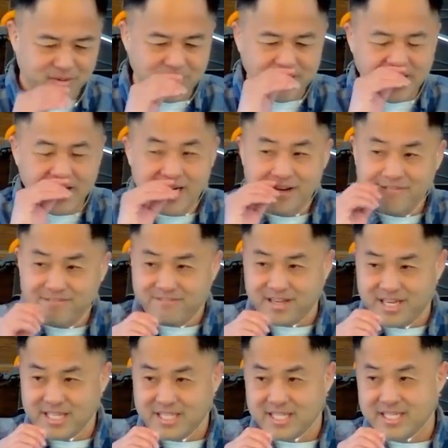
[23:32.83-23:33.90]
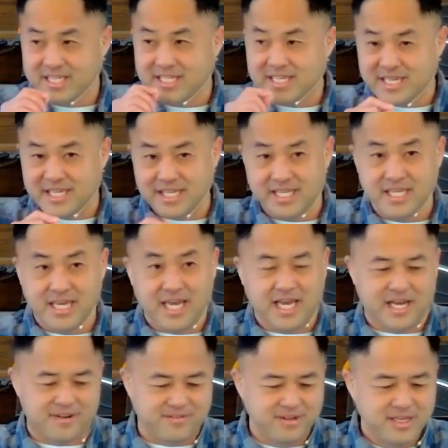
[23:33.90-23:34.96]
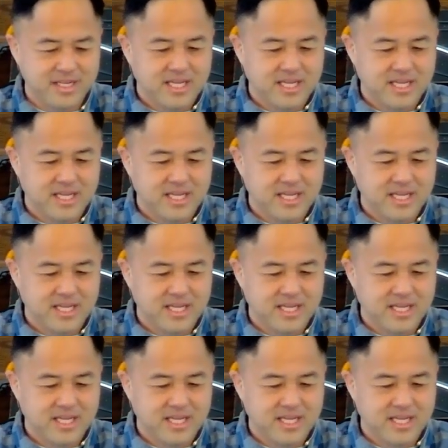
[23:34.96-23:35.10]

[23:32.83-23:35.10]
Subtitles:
What kind of faith did he have?